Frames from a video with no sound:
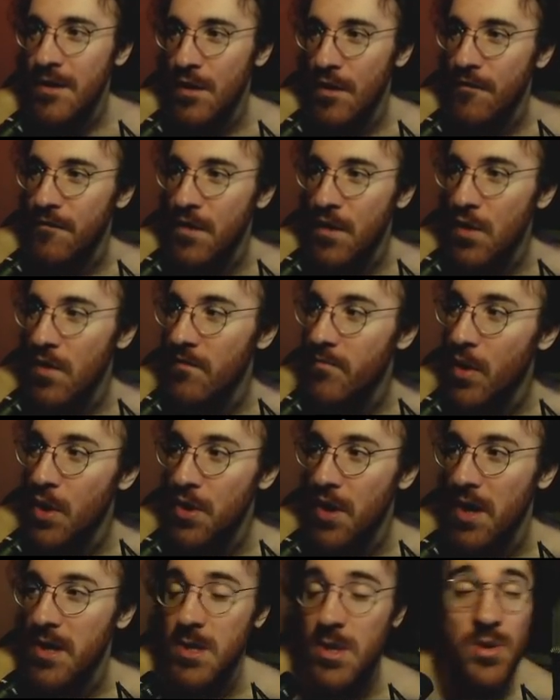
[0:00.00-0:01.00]
your view of
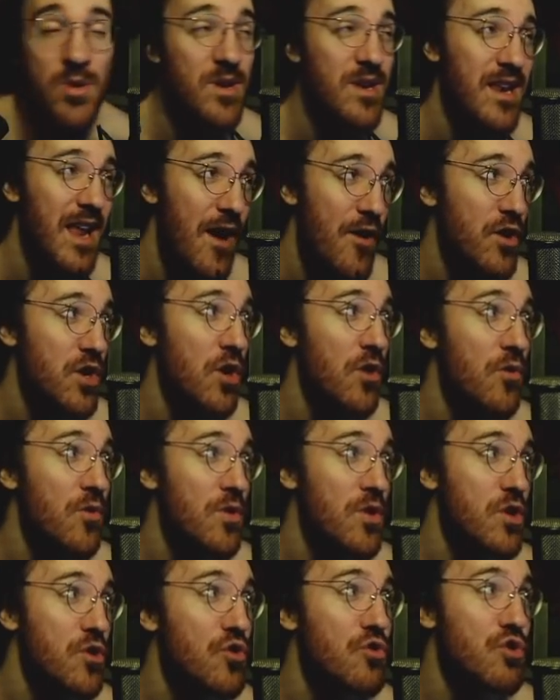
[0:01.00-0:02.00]
Boldar. So you
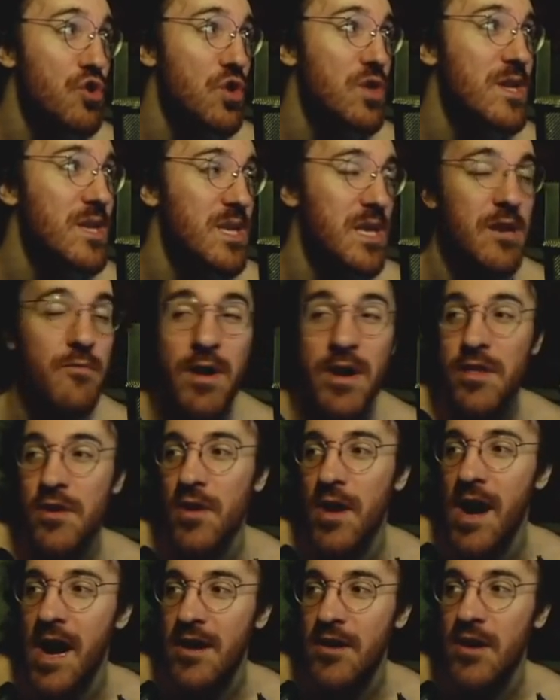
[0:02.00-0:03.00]
don't usually see whether
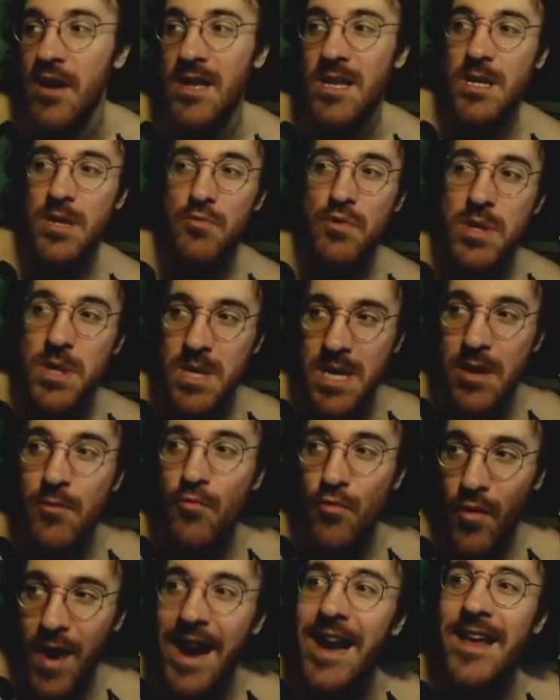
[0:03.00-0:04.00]
you got it or not. So we'll see
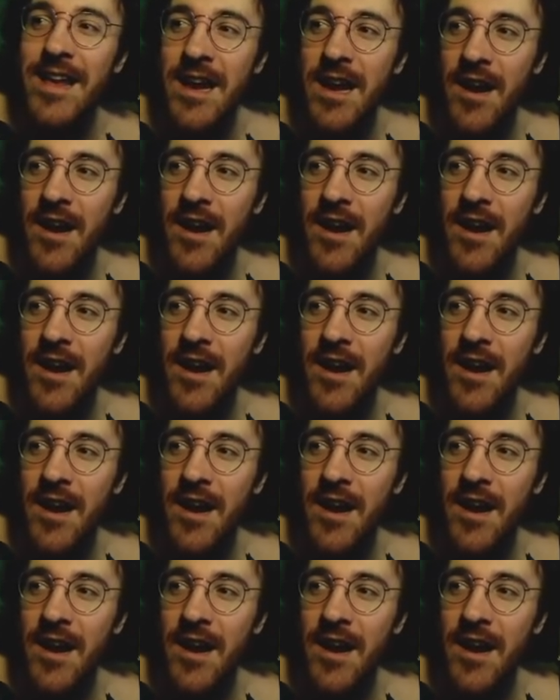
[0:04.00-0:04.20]
right